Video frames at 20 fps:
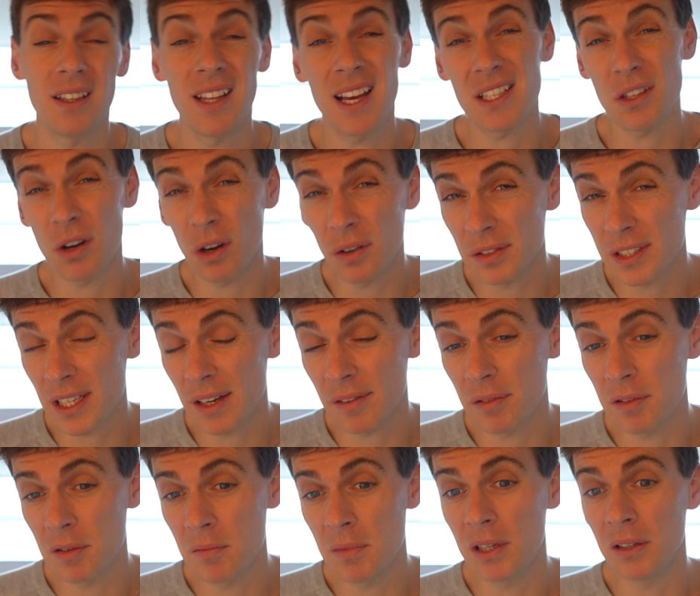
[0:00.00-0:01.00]
and that's offset
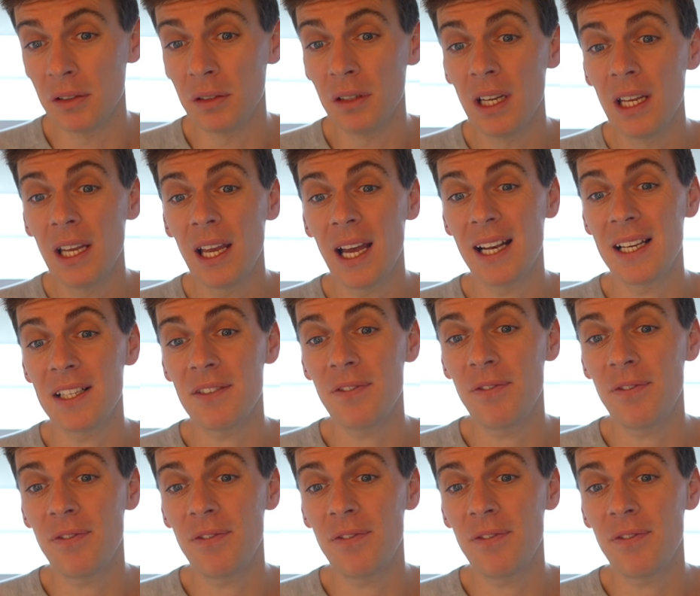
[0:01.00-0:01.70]
from the middle. And it's